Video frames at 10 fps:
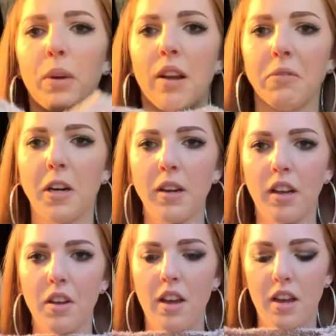whatever
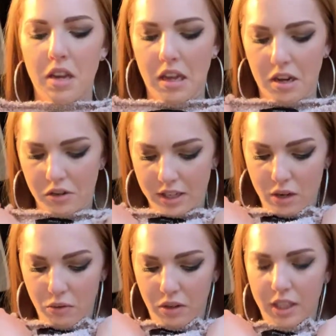and it's just like
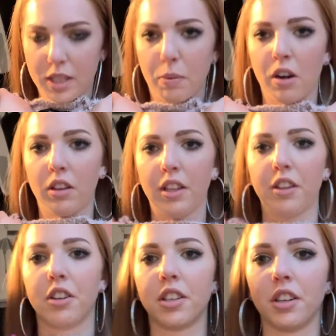a really sparkly
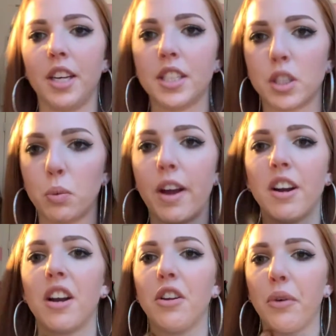glittery
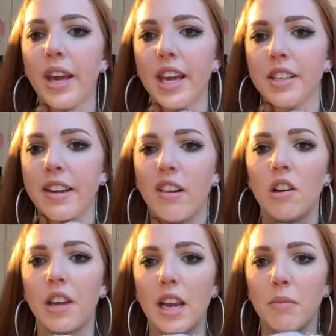sweater and you can't tell
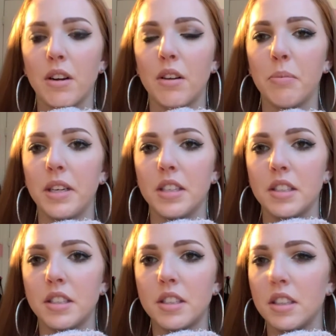on camera
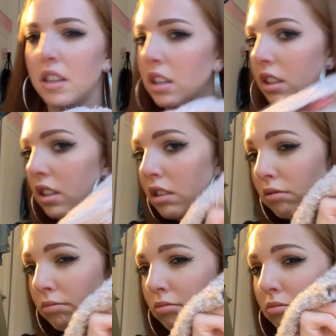because
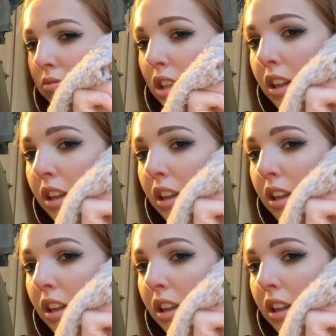the